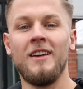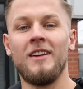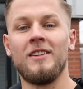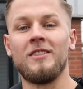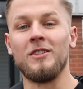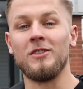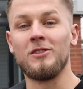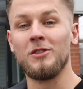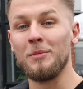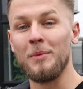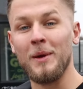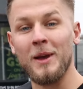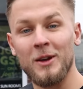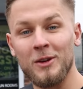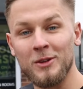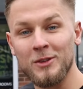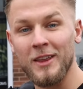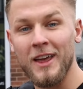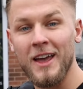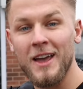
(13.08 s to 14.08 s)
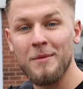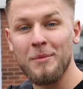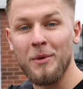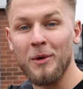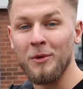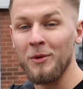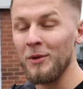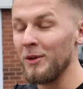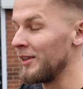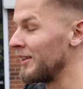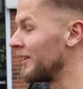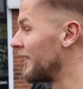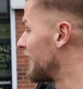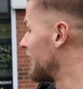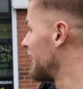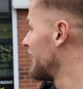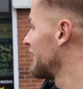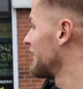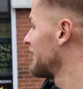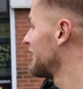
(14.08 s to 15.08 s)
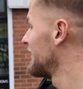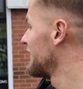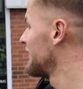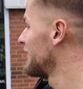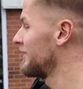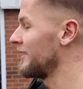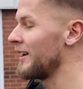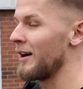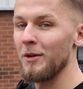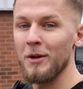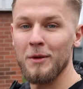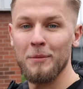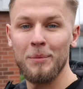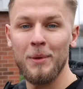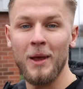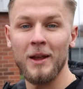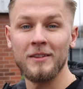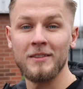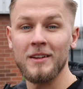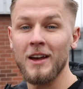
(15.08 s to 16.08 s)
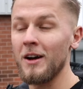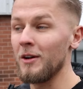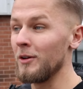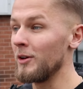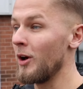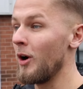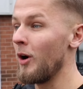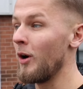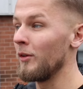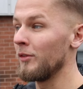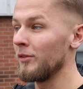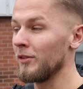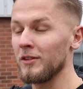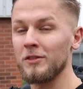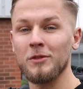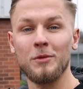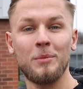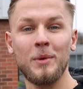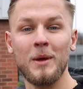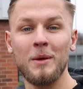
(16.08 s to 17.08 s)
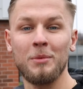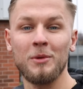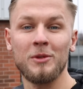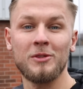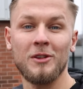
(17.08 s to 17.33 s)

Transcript: So it should be a good day, but we'll uh, see how it plans out and hopefully some people